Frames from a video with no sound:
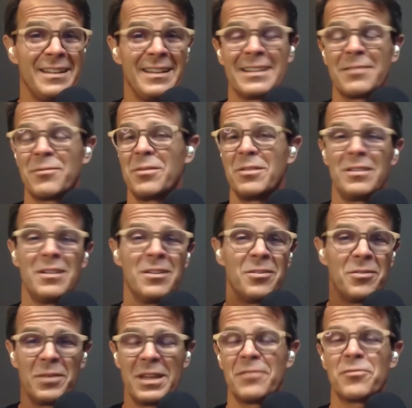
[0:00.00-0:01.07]

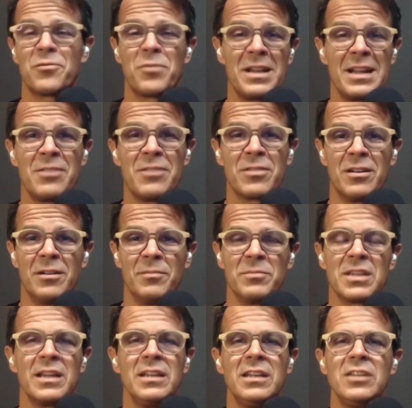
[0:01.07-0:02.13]
We have great outcomes.
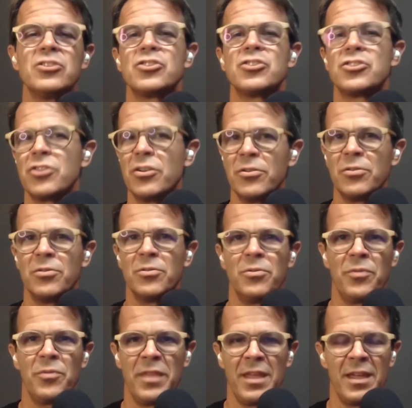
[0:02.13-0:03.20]
I need to show
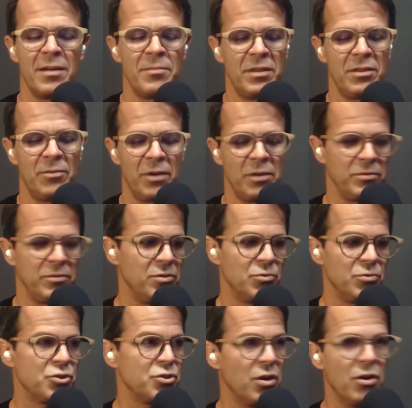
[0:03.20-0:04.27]
them. And the way you
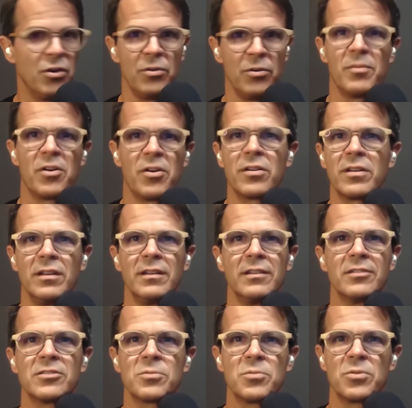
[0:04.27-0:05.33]
show in marketing
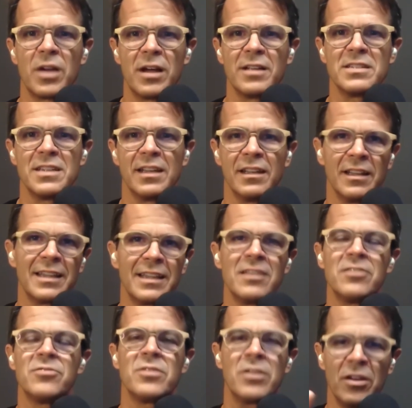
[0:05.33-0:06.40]
is through content. Like,
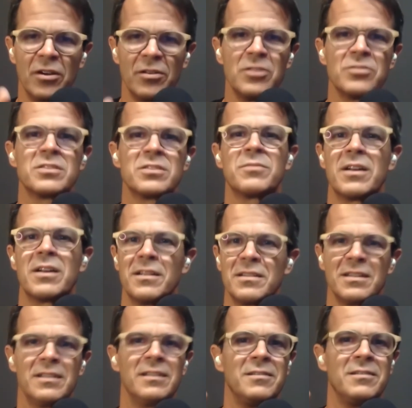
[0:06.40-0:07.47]
here you go. Here's some
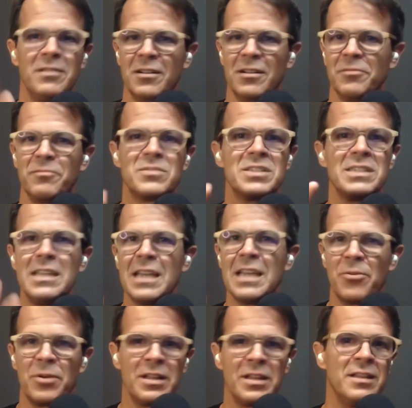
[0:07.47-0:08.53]
content, see how
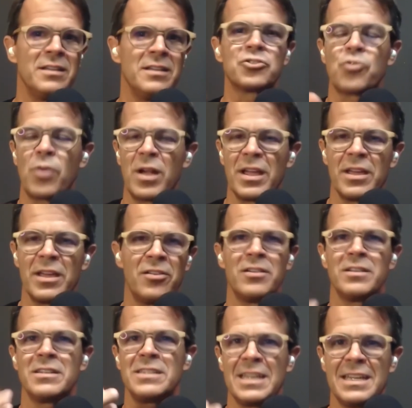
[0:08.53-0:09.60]
it is, try it on,
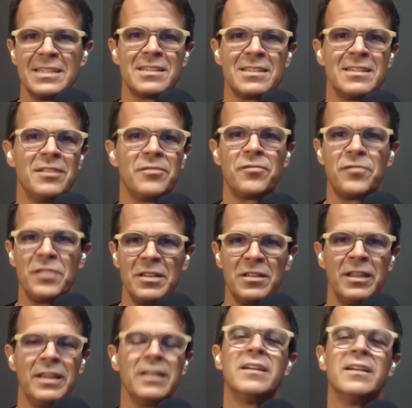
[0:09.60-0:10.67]
taste it, feel
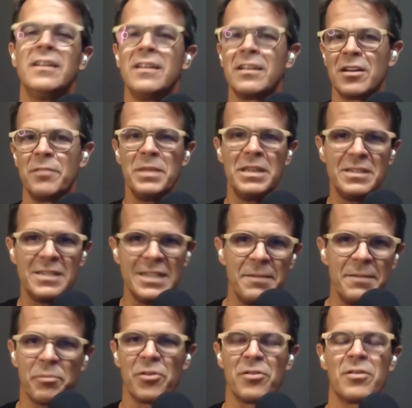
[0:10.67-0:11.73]
it, come in
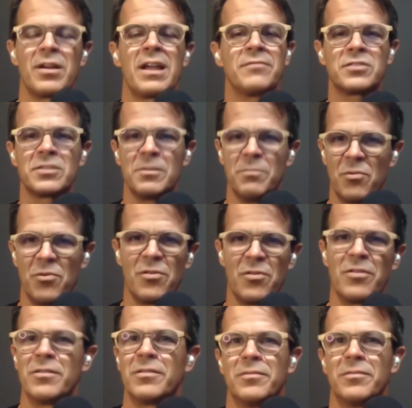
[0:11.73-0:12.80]
deeper, have some
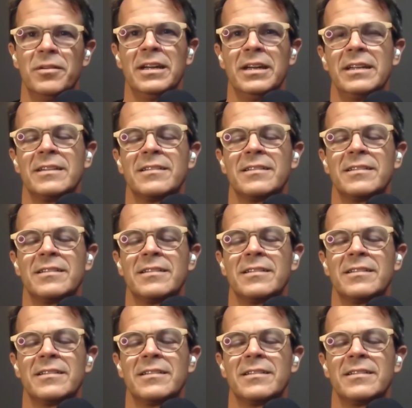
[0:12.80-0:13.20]
more, right?